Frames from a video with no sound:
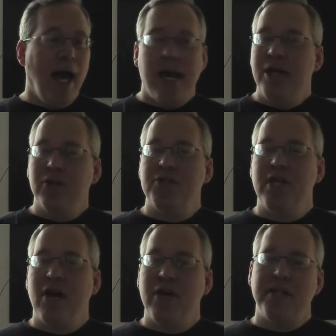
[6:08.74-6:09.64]
And I don't
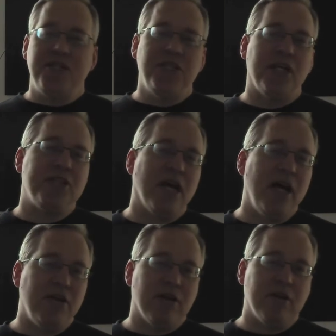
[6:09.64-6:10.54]
see how that's just
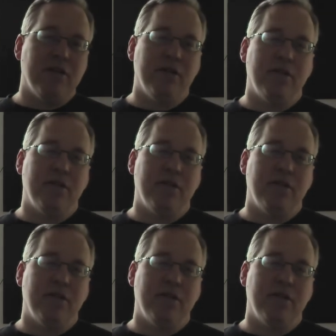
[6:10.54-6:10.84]
either.